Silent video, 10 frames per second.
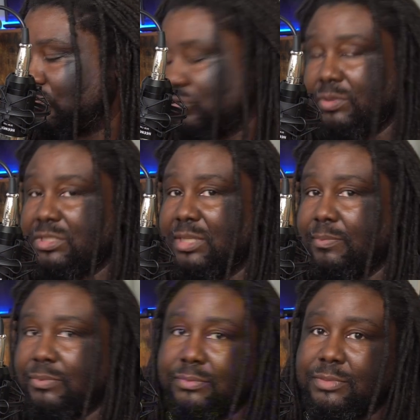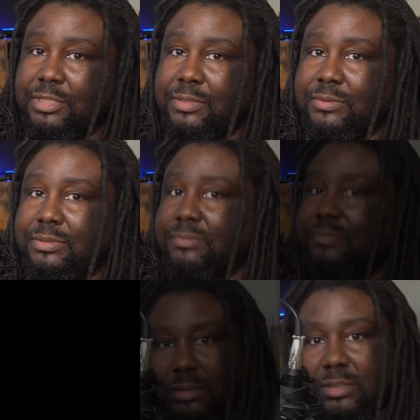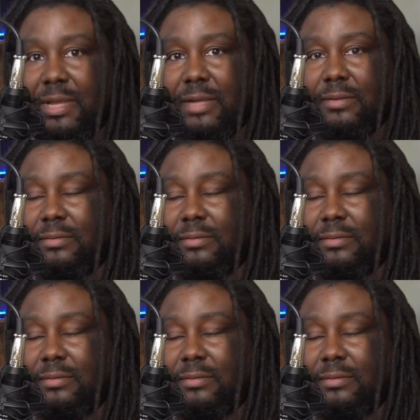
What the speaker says: Real simple to use. So yeah,